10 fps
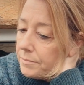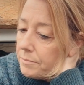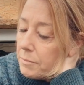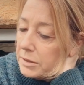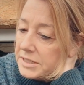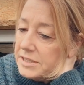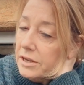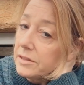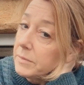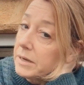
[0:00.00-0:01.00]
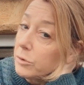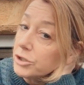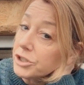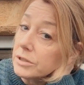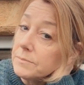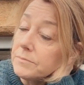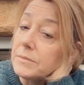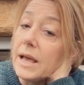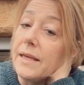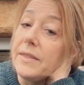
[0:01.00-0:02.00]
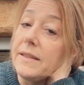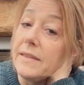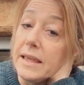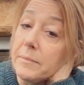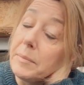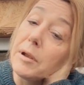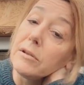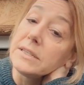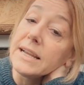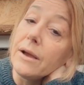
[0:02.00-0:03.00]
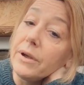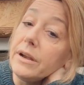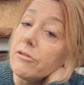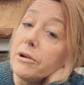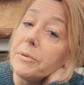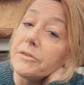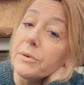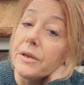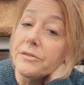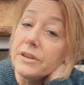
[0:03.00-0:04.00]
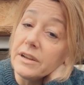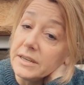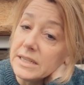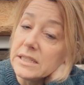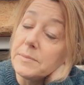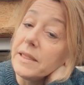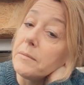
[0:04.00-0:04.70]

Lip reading: Multi-sow them in a module, and then they can be planted out in a group as well. So you don't need to split